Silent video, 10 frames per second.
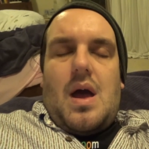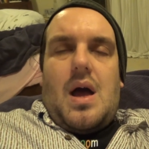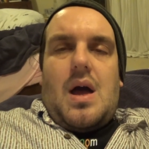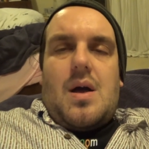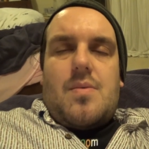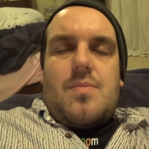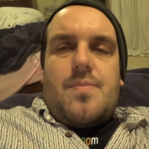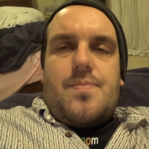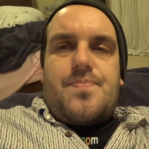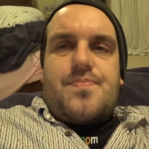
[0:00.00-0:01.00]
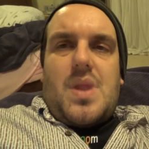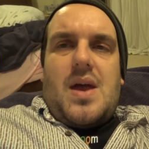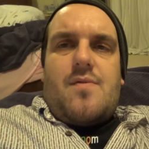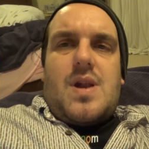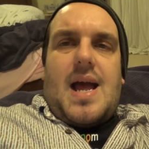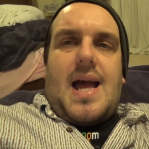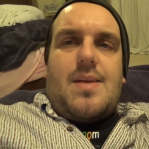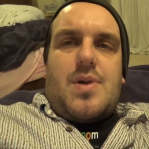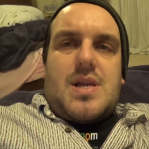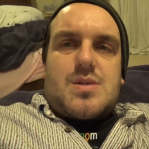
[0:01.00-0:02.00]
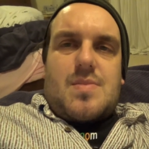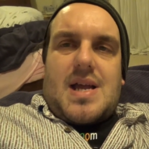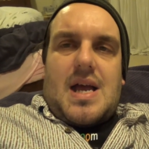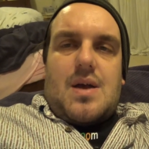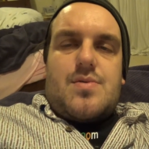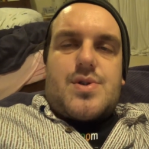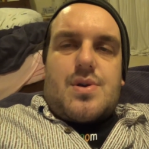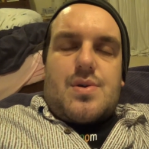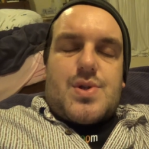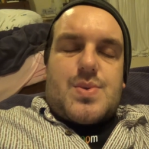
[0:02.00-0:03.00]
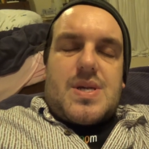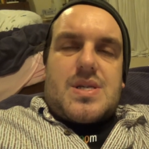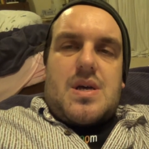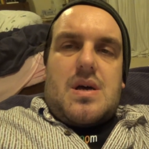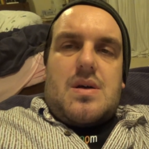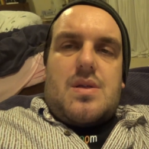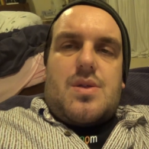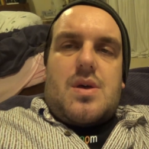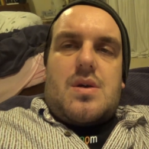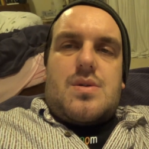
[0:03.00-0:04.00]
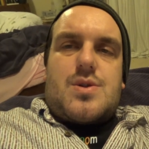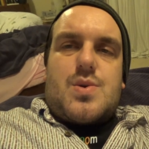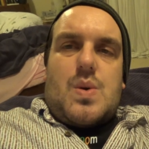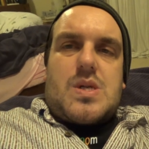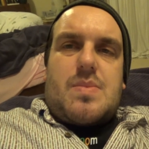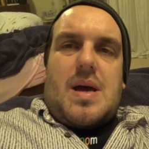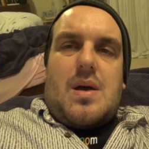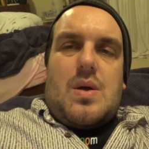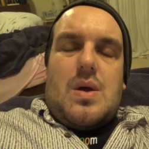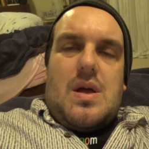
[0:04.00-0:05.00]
um, Everyday Ableism account on Twitter that talked about